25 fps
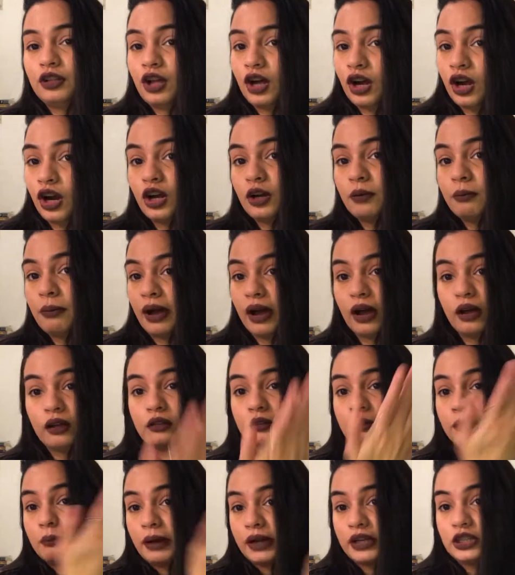
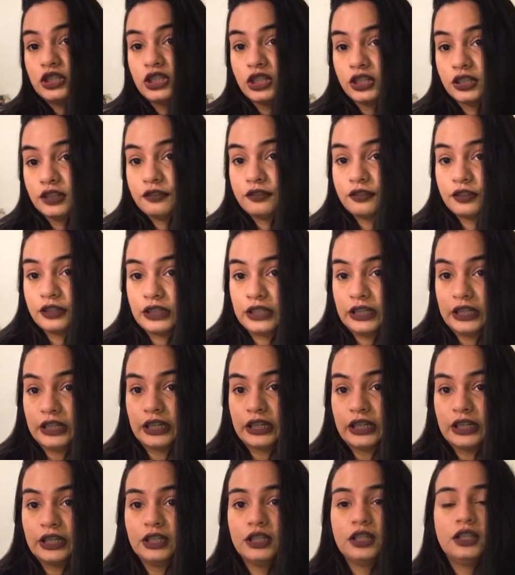Hardbound by Jennifer
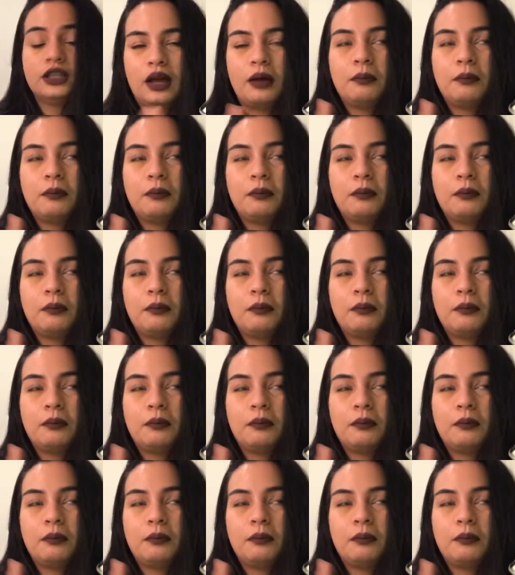Egan.